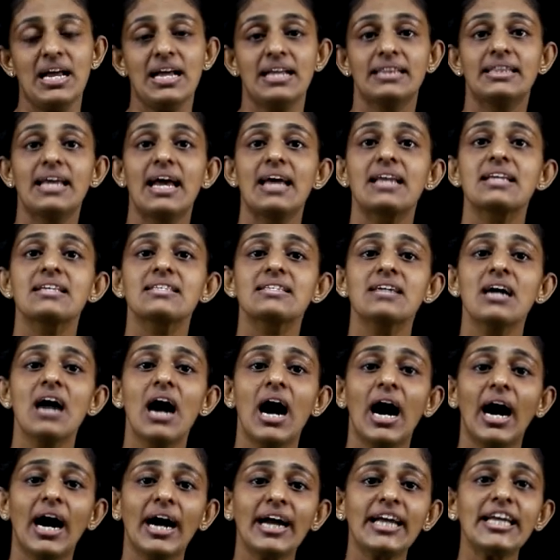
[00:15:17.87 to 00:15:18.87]
There is a
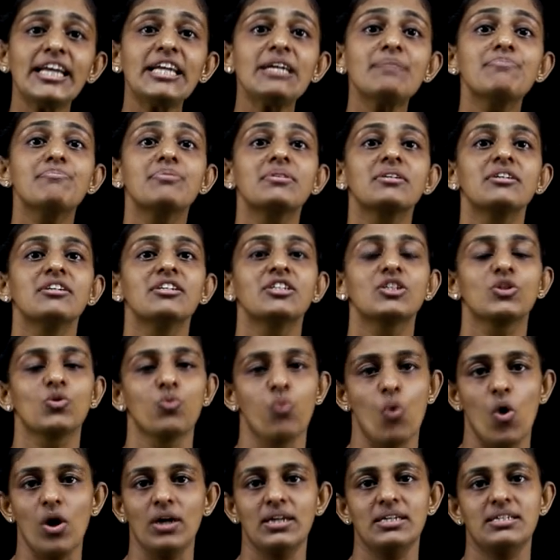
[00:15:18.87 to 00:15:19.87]
hybrid
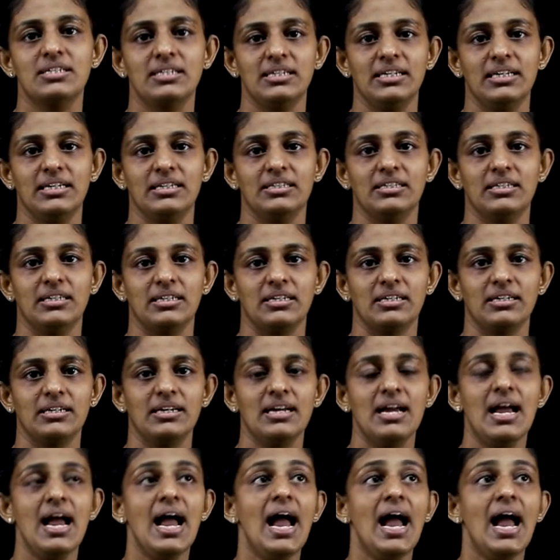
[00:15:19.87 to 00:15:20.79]
quality in her.